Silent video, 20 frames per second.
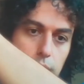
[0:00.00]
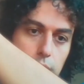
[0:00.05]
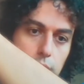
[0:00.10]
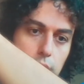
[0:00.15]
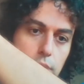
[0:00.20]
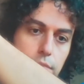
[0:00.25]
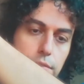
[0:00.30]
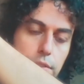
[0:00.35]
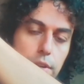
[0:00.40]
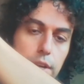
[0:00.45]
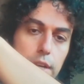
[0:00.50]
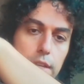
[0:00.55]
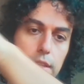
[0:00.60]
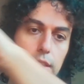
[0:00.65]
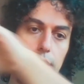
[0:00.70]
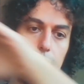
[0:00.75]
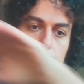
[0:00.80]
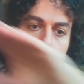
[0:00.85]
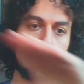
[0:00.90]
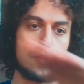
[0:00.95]
if you
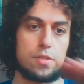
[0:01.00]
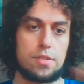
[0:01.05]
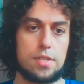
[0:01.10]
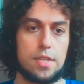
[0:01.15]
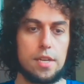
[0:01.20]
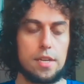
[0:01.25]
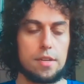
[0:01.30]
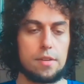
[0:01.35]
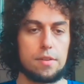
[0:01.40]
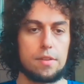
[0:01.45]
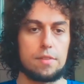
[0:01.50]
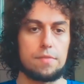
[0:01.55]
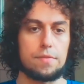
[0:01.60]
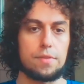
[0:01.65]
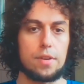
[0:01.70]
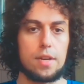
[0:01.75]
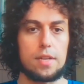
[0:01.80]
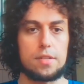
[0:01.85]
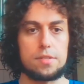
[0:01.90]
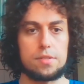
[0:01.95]

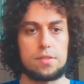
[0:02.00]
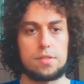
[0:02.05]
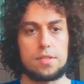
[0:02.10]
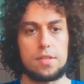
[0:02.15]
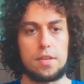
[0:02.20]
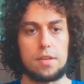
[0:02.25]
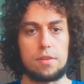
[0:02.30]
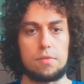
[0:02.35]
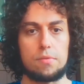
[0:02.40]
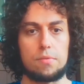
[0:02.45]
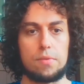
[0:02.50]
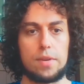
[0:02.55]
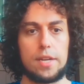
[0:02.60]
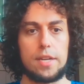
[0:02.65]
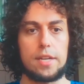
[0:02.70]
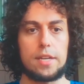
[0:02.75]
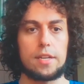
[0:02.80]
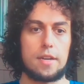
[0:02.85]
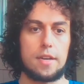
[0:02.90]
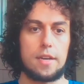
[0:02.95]
had a societal
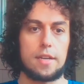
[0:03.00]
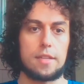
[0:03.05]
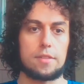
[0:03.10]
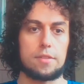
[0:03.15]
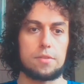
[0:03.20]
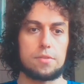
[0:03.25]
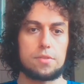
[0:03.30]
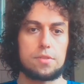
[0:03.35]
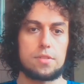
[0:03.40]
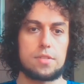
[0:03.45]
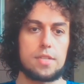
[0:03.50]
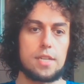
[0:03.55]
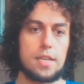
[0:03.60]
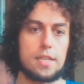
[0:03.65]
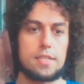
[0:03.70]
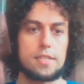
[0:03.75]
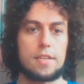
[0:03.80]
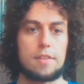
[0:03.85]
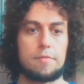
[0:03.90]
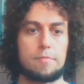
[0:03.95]
rank and those
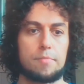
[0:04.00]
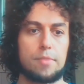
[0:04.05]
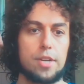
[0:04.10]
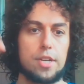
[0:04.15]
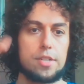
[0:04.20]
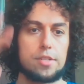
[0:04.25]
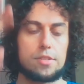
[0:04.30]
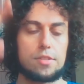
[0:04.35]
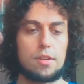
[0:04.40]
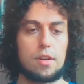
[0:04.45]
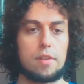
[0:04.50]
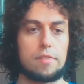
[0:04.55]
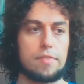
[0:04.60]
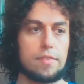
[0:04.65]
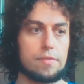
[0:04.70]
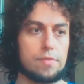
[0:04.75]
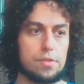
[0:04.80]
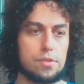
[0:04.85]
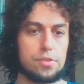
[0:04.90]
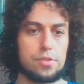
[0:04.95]
societies have branched off
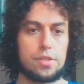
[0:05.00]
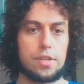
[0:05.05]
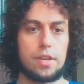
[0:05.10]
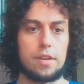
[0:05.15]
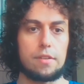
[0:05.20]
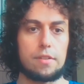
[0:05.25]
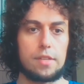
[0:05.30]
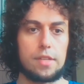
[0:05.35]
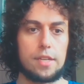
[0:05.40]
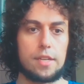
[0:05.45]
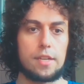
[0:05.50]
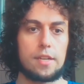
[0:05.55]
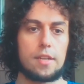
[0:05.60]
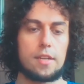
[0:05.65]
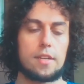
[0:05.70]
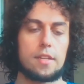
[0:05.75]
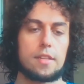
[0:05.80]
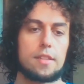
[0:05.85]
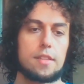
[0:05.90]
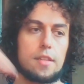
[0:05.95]
evolutionarily,
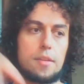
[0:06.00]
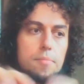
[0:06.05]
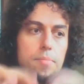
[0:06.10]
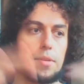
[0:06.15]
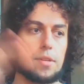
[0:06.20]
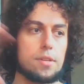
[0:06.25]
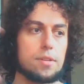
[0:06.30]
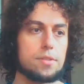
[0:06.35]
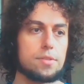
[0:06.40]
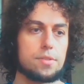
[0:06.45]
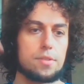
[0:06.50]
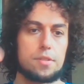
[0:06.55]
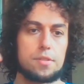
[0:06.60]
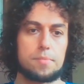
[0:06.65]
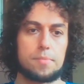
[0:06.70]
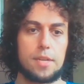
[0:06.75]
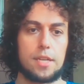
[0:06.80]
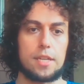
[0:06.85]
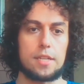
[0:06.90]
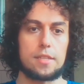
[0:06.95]
then Peterson
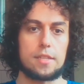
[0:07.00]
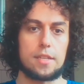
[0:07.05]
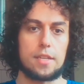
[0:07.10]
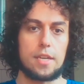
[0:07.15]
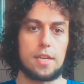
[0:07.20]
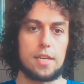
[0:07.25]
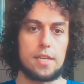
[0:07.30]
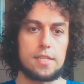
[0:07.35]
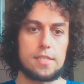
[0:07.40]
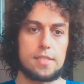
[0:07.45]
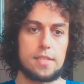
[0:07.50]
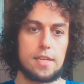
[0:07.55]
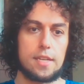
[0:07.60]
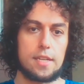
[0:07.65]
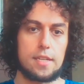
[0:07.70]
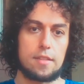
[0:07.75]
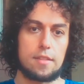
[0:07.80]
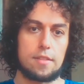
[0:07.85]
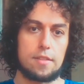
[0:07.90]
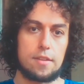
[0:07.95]
is making the case
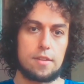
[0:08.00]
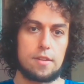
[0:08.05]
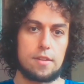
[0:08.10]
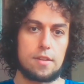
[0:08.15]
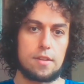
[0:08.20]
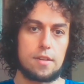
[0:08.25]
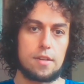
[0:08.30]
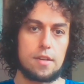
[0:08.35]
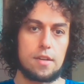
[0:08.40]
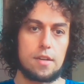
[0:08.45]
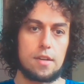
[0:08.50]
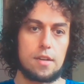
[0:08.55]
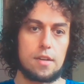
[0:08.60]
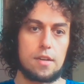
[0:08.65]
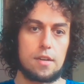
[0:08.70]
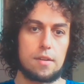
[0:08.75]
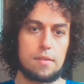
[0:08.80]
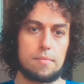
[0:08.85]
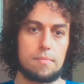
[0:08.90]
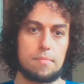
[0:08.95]
that there
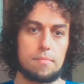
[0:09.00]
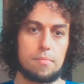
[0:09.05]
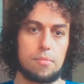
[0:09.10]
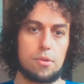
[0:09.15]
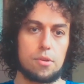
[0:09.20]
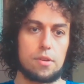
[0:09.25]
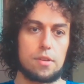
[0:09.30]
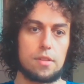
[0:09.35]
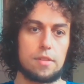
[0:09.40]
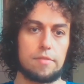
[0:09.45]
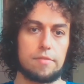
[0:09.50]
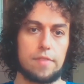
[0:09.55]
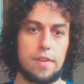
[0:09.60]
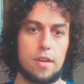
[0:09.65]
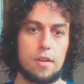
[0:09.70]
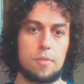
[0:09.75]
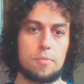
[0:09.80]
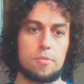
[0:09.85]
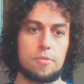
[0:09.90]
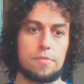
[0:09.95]
are morally
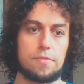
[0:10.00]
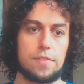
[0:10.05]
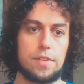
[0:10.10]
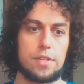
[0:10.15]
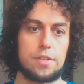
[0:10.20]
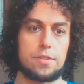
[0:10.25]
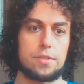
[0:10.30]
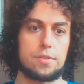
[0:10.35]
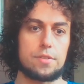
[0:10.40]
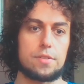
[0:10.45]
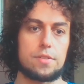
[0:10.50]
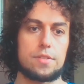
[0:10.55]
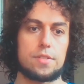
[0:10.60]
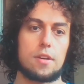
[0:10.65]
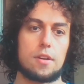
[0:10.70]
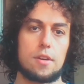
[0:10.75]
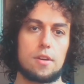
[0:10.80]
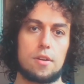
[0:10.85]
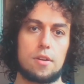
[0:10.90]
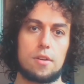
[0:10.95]
valuable
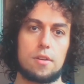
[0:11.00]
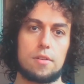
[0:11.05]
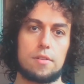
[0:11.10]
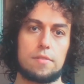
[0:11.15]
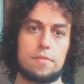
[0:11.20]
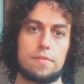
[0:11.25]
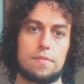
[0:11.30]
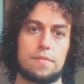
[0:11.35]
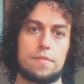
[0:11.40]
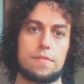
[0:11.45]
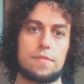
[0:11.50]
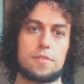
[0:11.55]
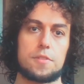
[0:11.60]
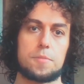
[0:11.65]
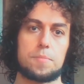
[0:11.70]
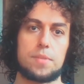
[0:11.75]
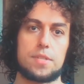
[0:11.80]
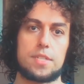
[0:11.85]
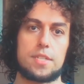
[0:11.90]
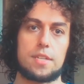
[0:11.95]
features of
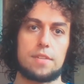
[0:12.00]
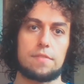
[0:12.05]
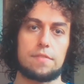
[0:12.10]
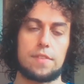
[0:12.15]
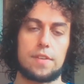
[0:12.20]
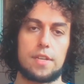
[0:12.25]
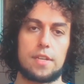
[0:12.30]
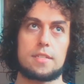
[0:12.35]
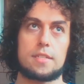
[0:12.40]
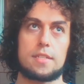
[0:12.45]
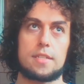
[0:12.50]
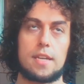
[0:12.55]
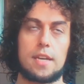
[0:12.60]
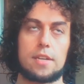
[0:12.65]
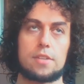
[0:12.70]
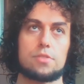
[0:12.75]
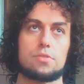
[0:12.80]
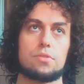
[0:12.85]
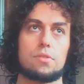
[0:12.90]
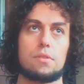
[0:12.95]
specific
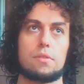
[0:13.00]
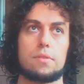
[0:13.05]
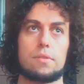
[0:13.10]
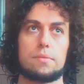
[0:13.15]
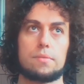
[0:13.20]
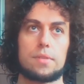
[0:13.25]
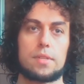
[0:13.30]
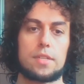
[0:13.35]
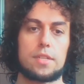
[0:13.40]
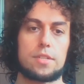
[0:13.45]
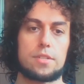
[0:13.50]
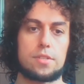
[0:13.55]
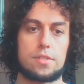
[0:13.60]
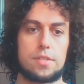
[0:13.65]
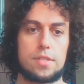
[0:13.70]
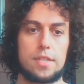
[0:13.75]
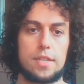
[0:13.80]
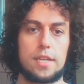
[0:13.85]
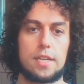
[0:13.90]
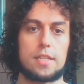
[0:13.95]
textual and
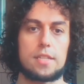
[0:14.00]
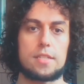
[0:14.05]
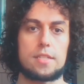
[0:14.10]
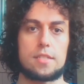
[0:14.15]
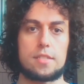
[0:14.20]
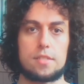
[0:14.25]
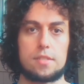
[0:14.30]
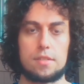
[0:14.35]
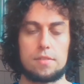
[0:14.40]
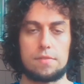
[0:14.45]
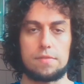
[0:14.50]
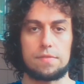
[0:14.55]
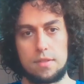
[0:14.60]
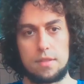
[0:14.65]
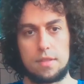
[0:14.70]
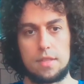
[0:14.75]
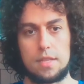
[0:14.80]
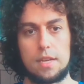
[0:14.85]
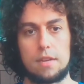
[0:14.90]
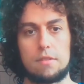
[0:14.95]
religious analysis of
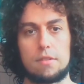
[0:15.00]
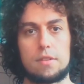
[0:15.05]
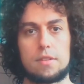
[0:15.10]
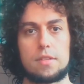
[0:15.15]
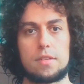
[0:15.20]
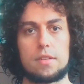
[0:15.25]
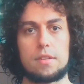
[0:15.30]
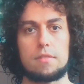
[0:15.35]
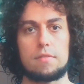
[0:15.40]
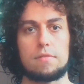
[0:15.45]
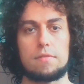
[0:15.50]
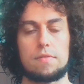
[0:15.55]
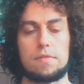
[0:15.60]
narrative